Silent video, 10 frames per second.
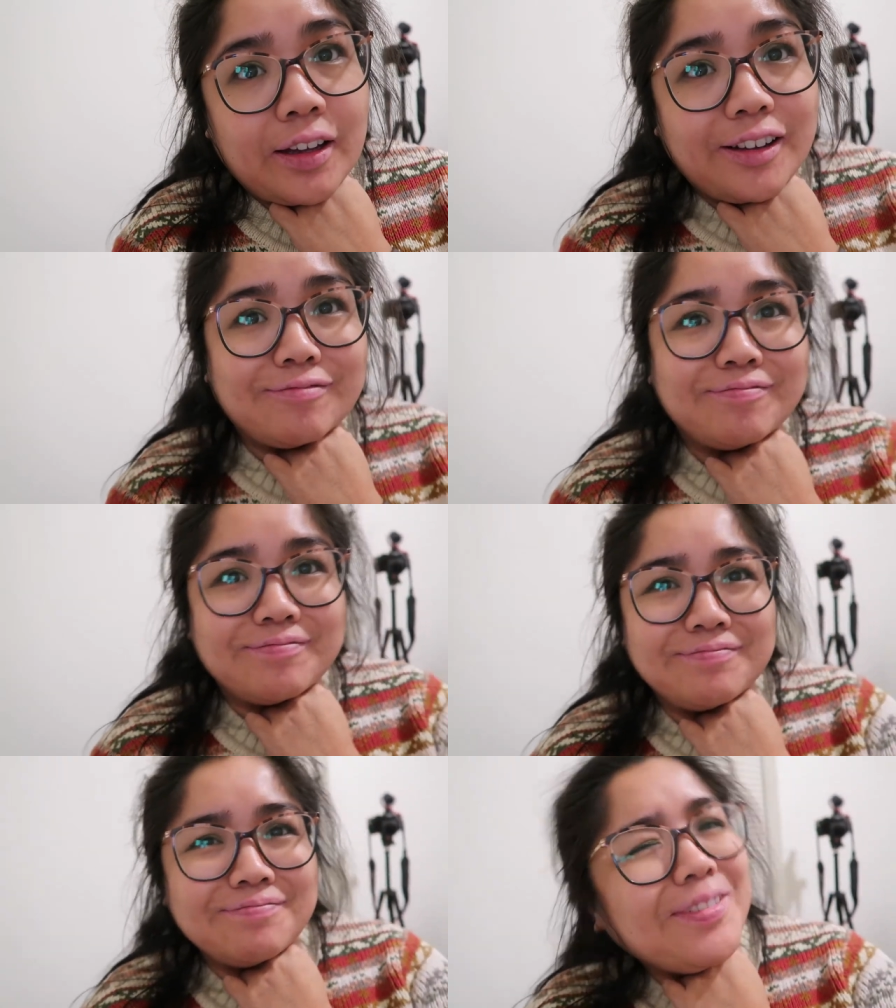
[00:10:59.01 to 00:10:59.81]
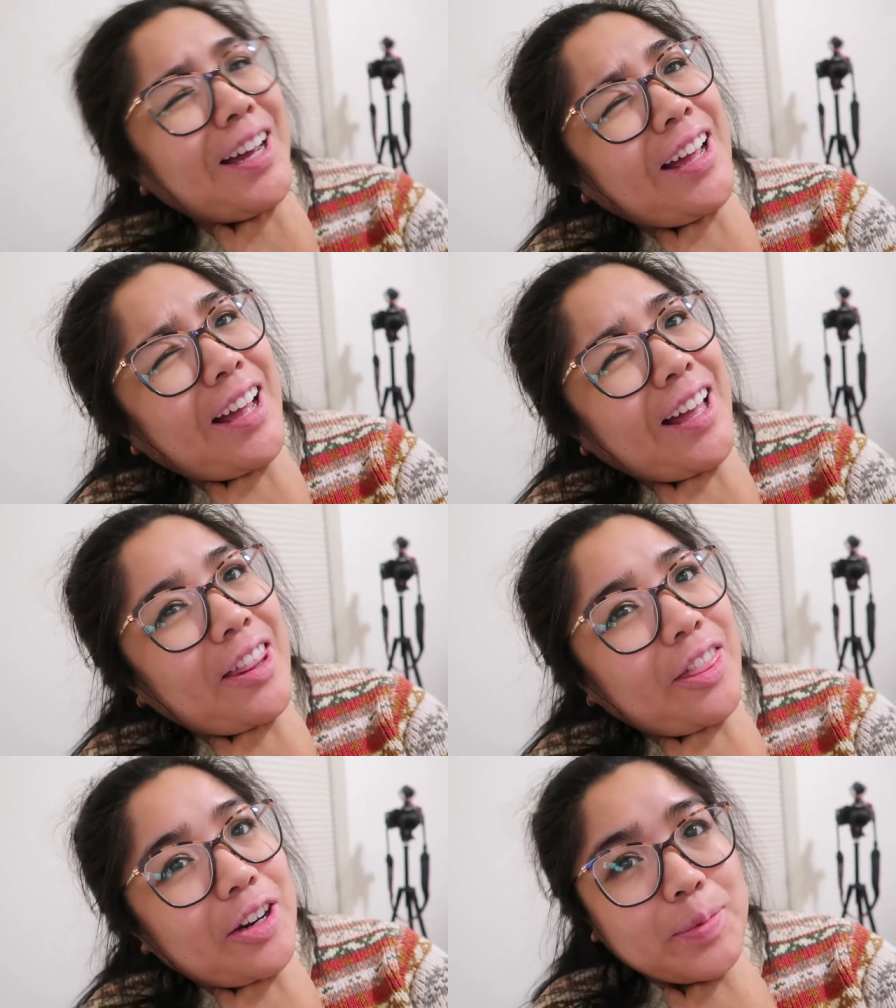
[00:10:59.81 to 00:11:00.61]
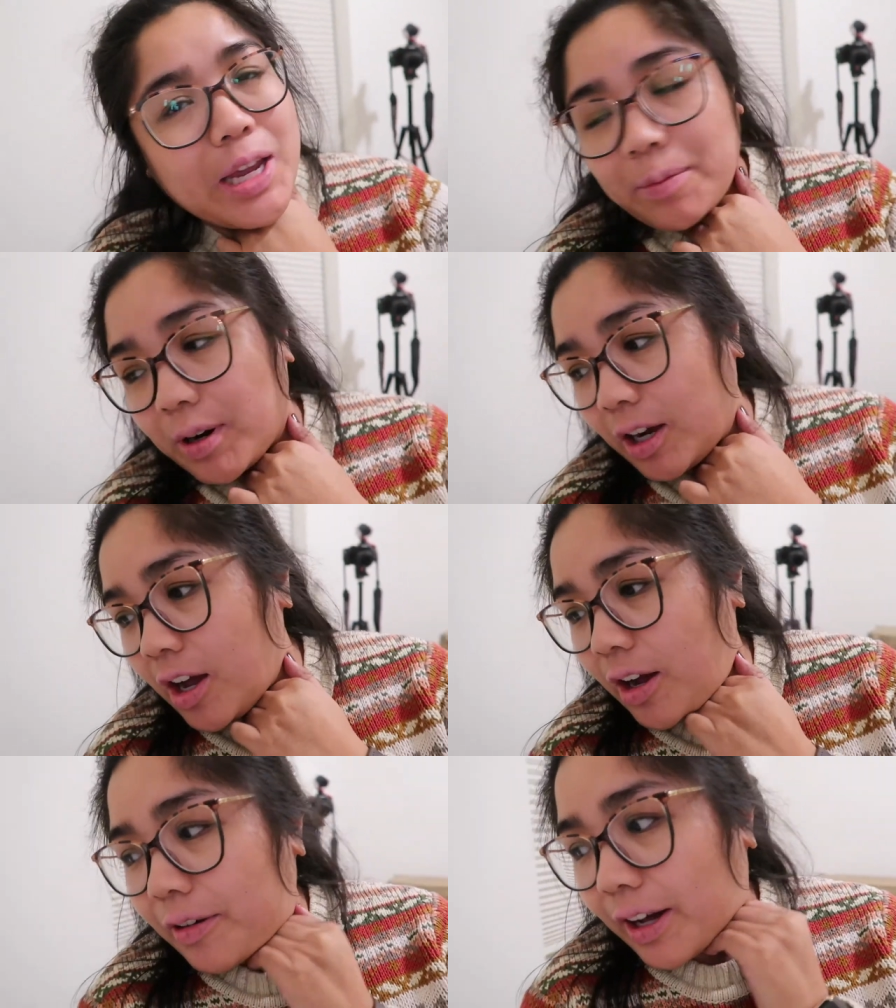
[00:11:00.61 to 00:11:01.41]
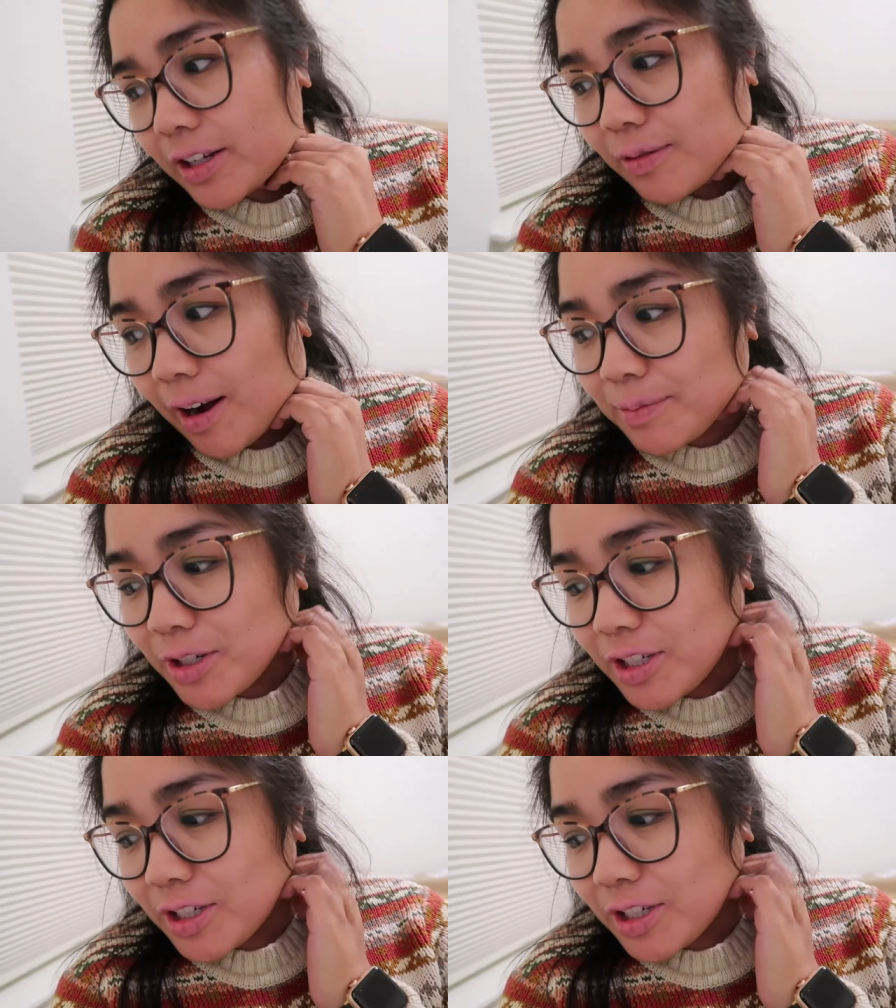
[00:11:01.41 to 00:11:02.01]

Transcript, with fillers: oh, there's my camera. Okay, so I'm